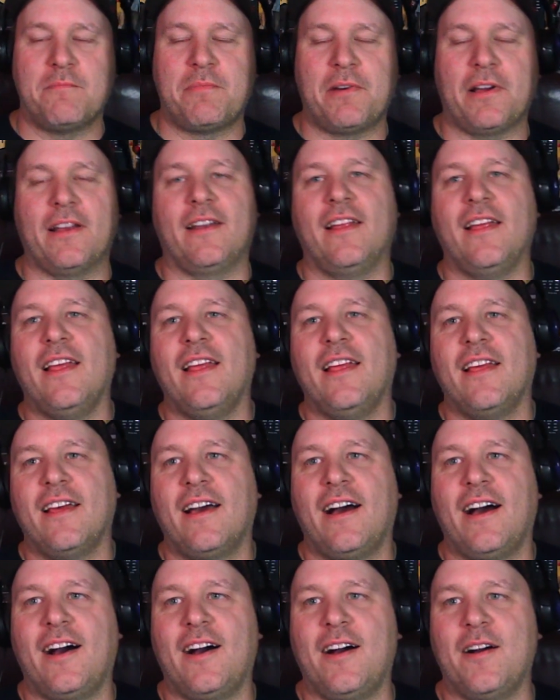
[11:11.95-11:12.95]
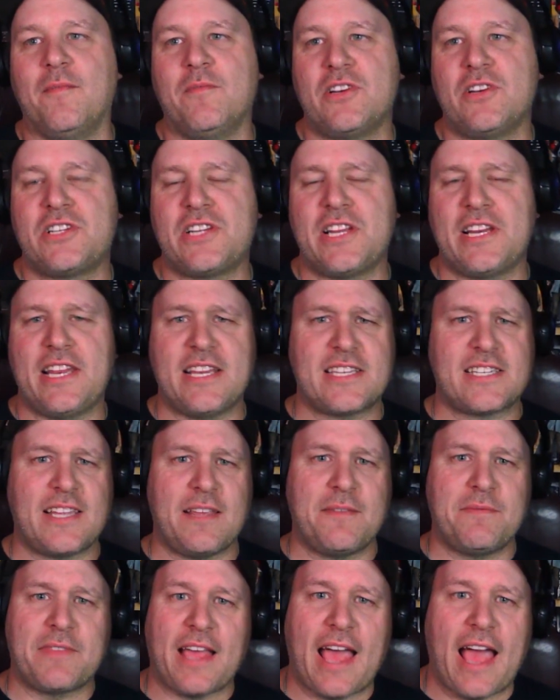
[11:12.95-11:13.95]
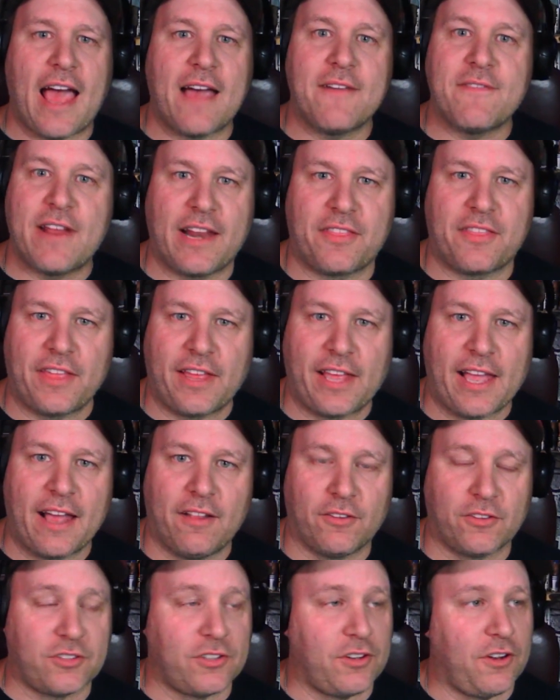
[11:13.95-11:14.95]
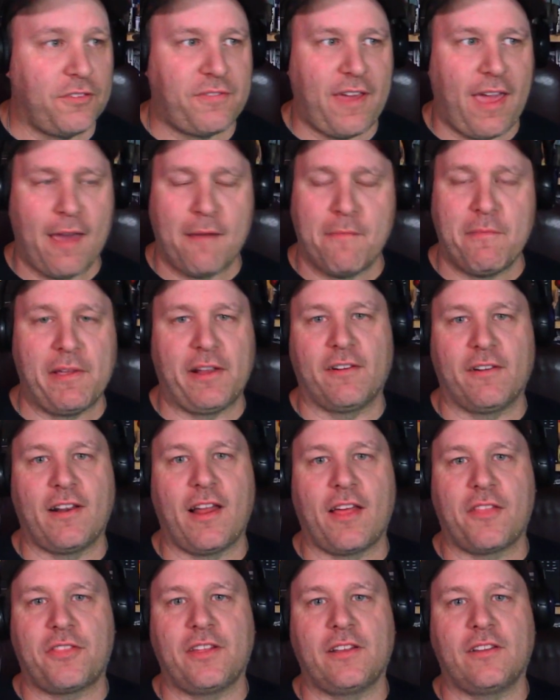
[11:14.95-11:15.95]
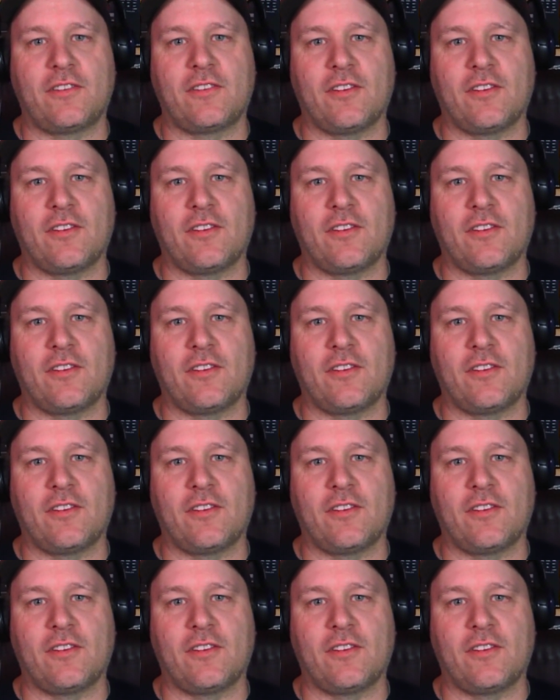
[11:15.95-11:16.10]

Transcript: But she didn't seem to have anything else, no family or nothing.